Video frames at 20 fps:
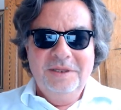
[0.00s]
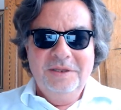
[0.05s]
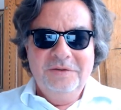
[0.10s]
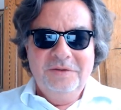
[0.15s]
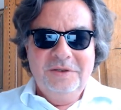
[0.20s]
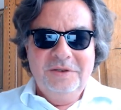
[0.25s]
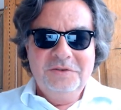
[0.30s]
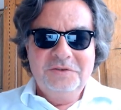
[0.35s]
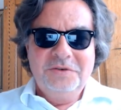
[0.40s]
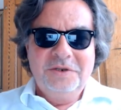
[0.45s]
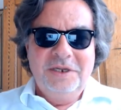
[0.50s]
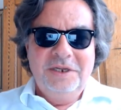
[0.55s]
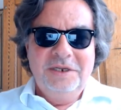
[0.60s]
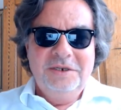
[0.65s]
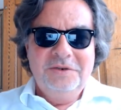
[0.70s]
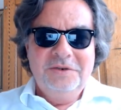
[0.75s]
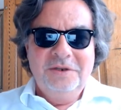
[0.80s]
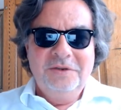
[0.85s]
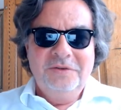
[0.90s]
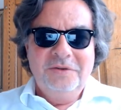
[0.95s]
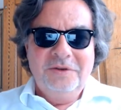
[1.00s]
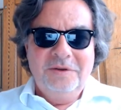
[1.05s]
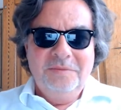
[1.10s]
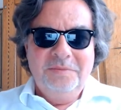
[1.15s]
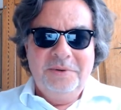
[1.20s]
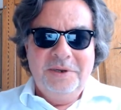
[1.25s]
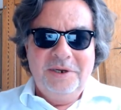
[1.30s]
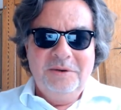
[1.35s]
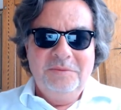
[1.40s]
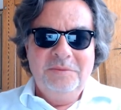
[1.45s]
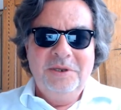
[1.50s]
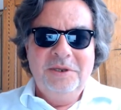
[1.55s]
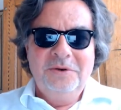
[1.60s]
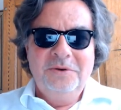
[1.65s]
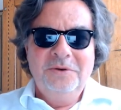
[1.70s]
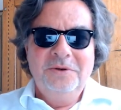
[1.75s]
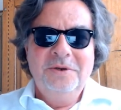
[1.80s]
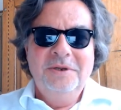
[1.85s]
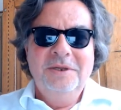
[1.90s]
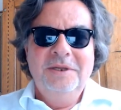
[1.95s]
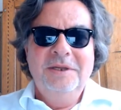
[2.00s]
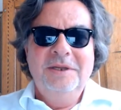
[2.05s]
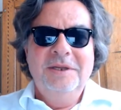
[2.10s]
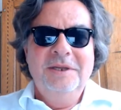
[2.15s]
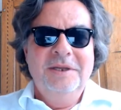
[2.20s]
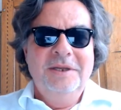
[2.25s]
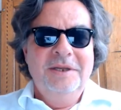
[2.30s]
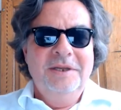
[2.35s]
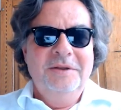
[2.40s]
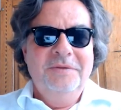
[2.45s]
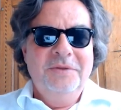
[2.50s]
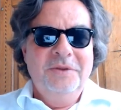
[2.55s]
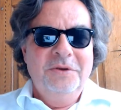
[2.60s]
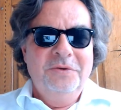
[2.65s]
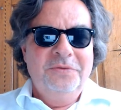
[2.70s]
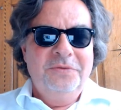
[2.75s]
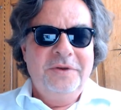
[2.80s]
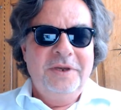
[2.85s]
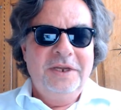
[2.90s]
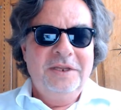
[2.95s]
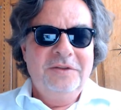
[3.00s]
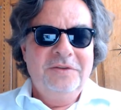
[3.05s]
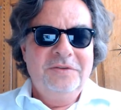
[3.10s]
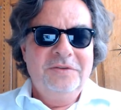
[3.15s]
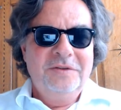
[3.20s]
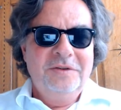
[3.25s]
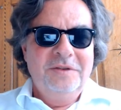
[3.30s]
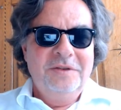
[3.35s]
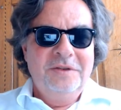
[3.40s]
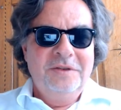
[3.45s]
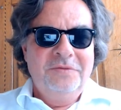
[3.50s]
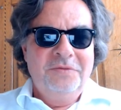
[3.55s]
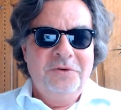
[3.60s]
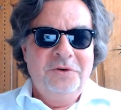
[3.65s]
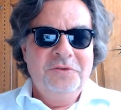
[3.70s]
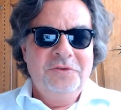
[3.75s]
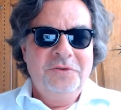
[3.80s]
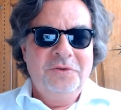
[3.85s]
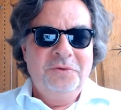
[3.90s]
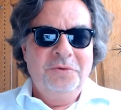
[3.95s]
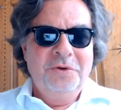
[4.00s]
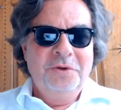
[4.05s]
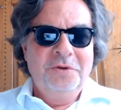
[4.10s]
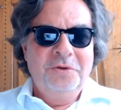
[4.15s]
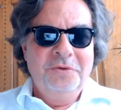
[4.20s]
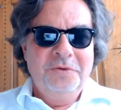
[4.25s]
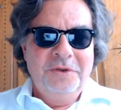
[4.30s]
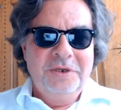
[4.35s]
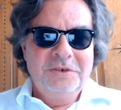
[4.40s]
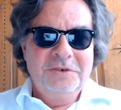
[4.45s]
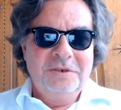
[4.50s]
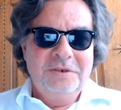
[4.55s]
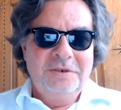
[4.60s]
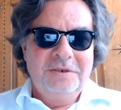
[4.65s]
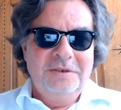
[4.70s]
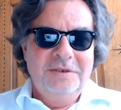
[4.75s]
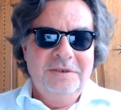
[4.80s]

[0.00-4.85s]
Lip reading: This change in some parameter affects the first order condition,